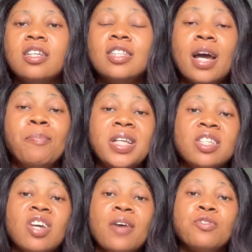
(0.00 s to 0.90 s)
There are places
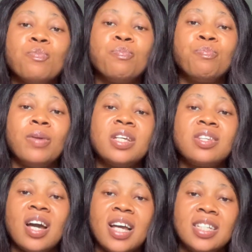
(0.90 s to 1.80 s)
you have to place a
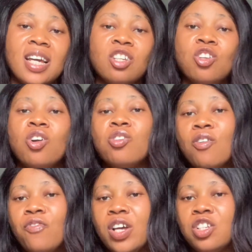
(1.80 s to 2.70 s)
hashtag in your
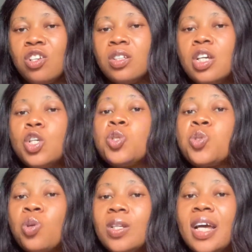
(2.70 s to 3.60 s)
Chrome version
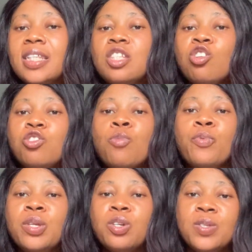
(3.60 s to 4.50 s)
so that YouTube
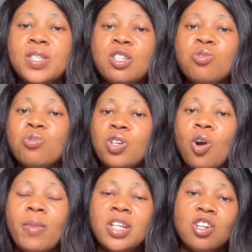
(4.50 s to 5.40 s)
will use this to
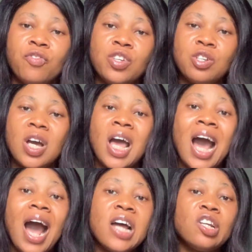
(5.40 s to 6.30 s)
recommend your video.
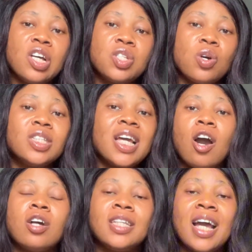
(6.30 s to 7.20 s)
And also
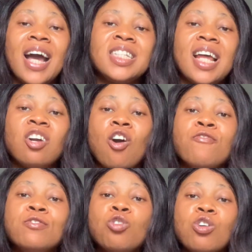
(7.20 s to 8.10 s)
the hashtag
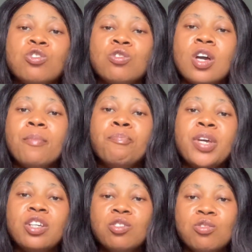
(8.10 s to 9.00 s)
of those
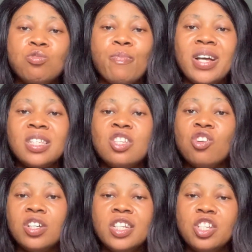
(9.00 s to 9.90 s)
big YouTubers in
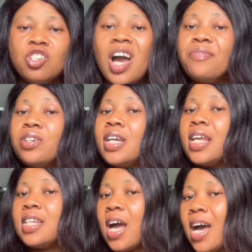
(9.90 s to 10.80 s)
your niche, you have to
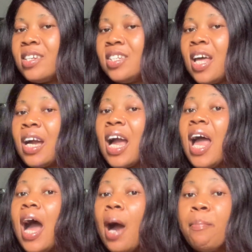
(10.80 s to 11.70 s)
get their hashtag
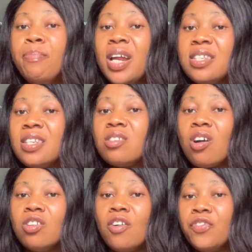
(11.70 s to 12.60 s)
and place it
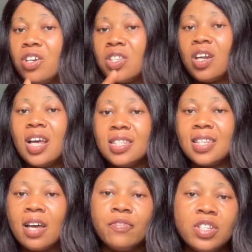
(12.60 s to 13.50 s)
on your video. So let's
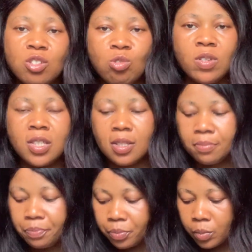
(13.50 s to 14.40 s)
dive into it.
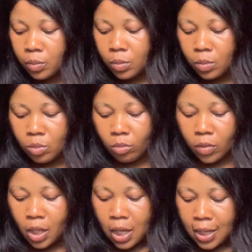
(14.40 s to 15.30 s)

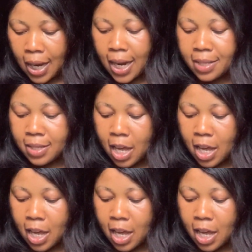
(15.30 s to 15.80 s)
Now let's